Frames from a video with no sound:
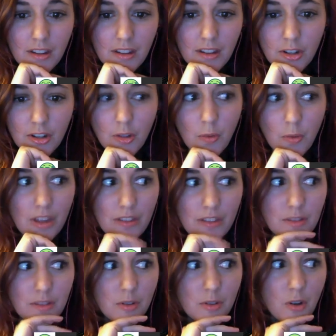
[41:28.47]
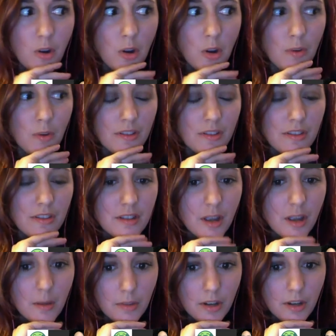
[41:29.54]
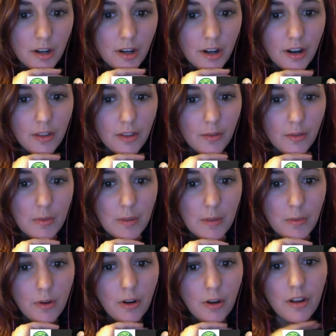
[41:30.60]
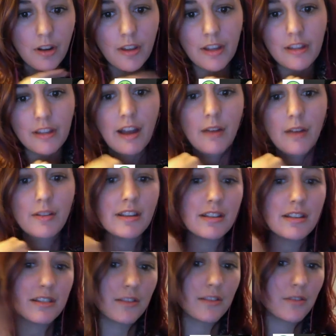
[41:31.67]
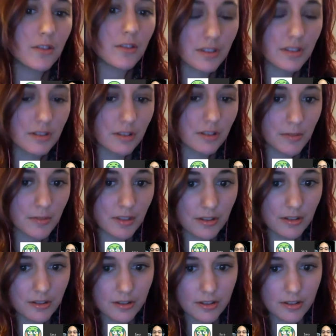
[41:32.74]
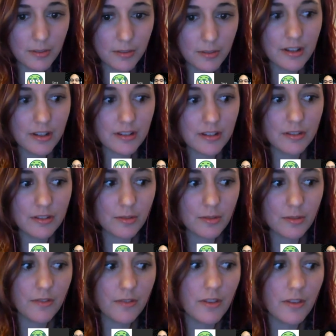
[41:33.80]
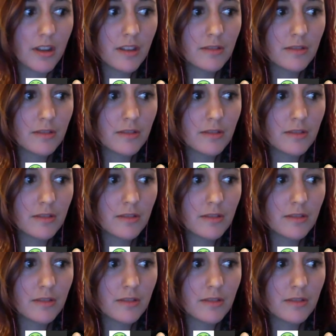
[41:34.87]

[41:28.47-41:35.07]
the way things were going with Tumblr and the way people are how ease of use in terms of the user experience, in terms of